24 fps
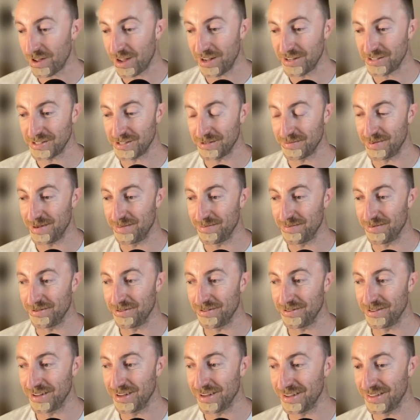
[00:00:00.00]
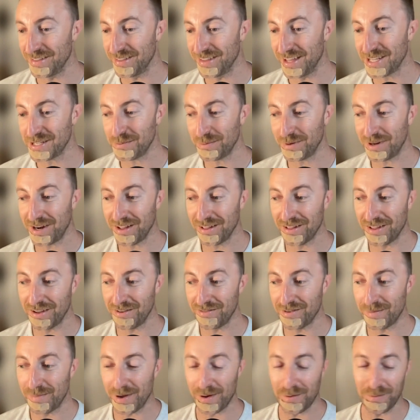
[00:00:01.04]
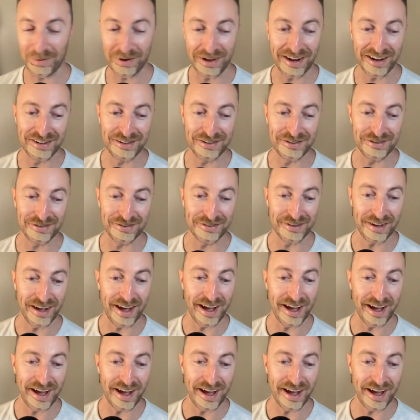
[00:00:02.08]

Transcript: kinds of people. And that's what I love about what I do.